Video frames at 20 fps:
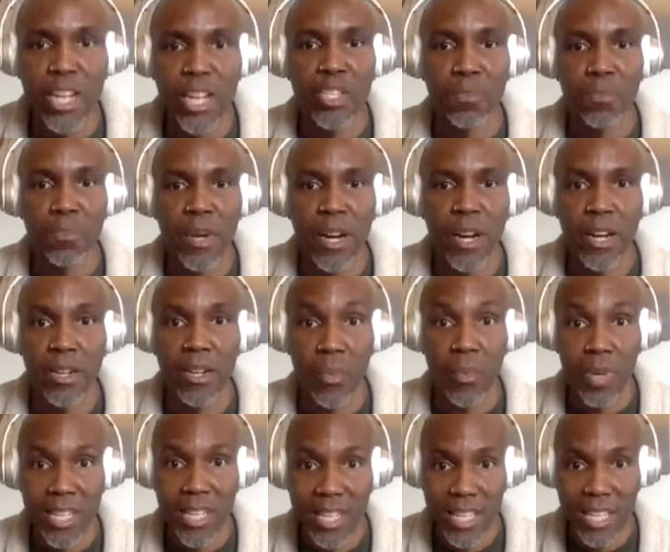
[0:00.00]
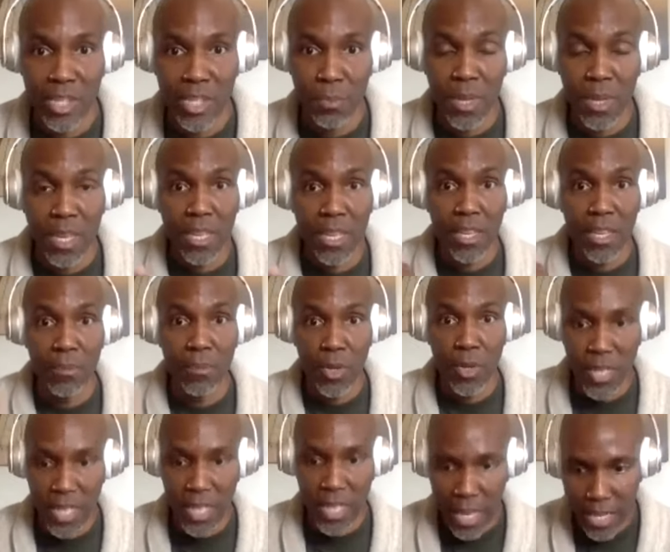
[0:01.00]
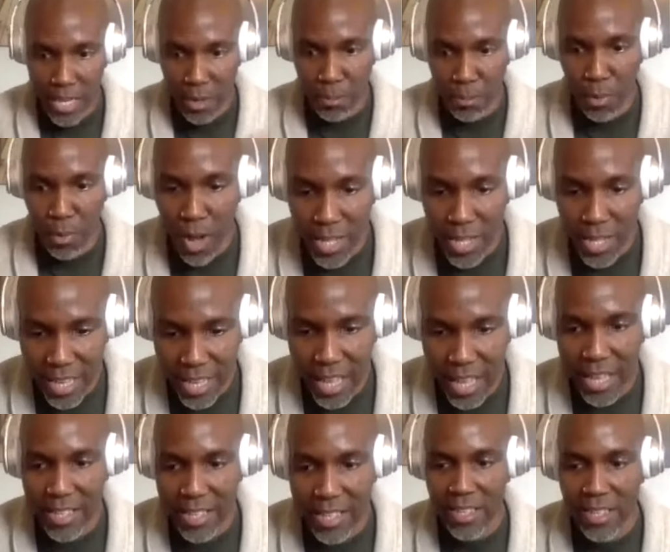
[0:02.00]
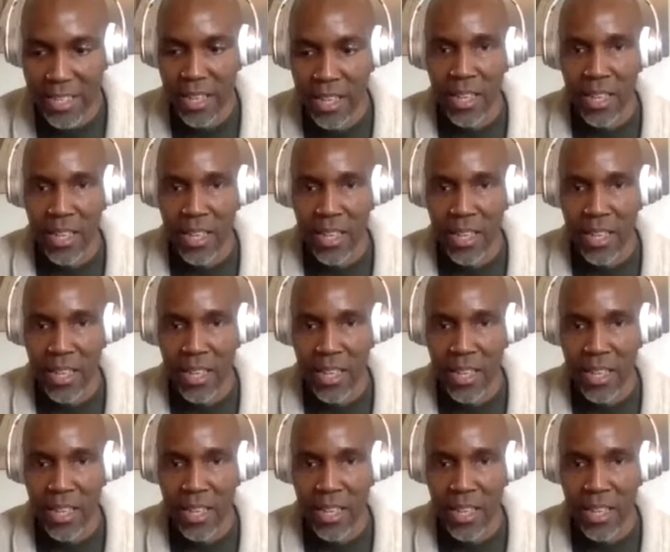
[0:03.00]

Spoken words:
transparent, when it is being communicated, broadcast,